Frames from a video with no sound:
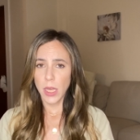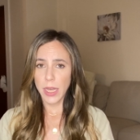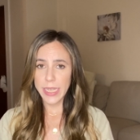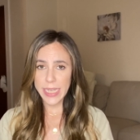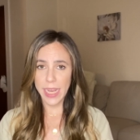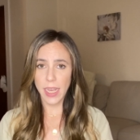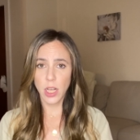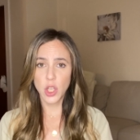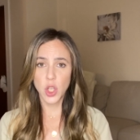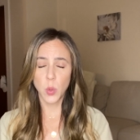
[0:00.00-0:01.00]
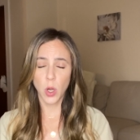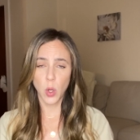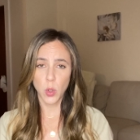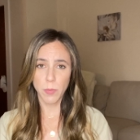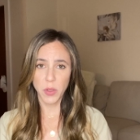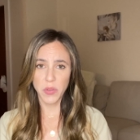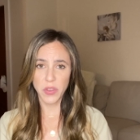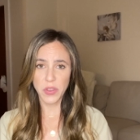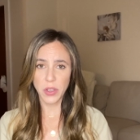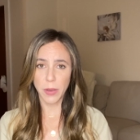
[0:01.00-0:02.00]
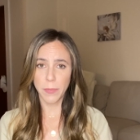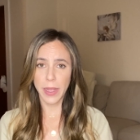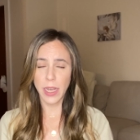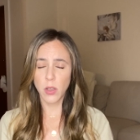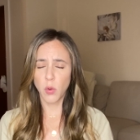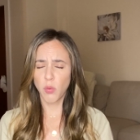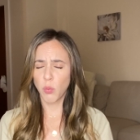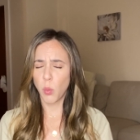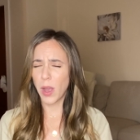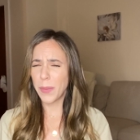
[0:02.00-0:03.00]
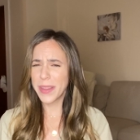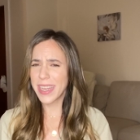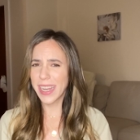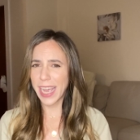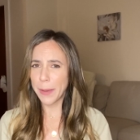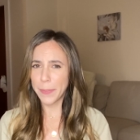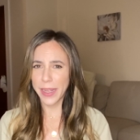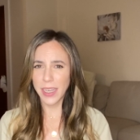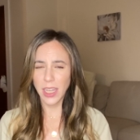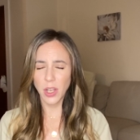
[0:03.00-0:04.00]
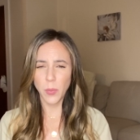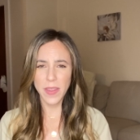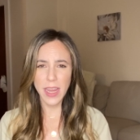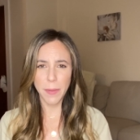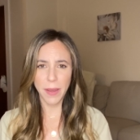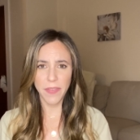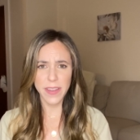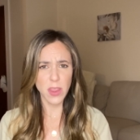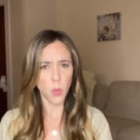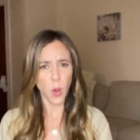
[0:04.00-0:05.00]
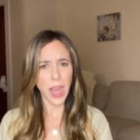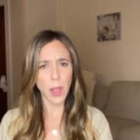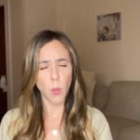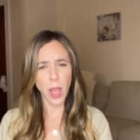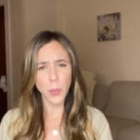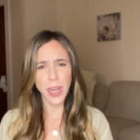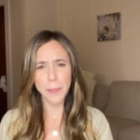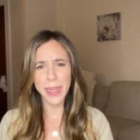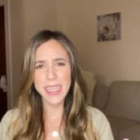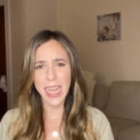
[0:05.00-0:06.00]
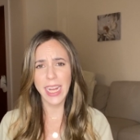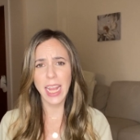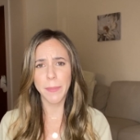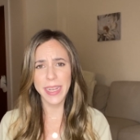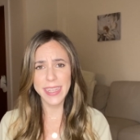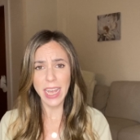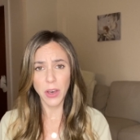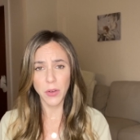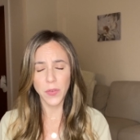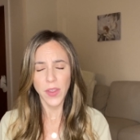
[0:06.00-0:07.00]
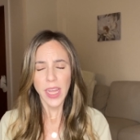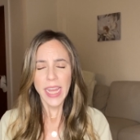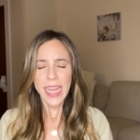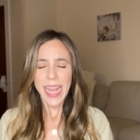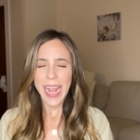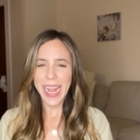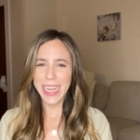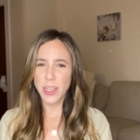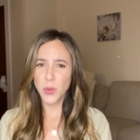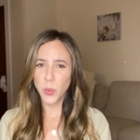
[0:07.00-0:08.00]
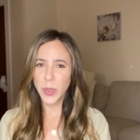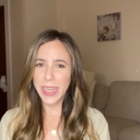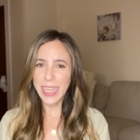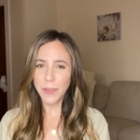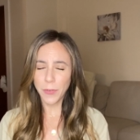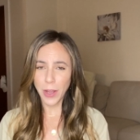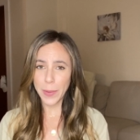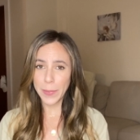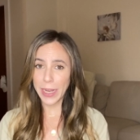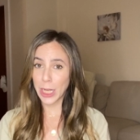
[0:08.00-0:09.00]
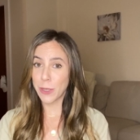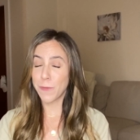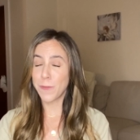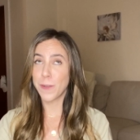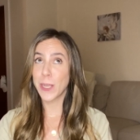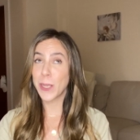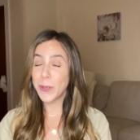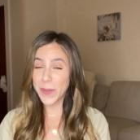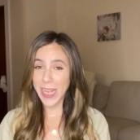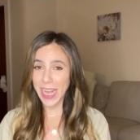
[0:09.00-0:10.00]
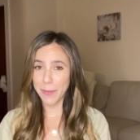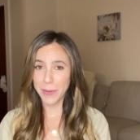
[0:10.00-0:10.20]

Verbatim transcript: attack to our own immune system. And why would that happen? You know, we think about that the why. Why would I be attacking myself? And it's really from a confusing, I'm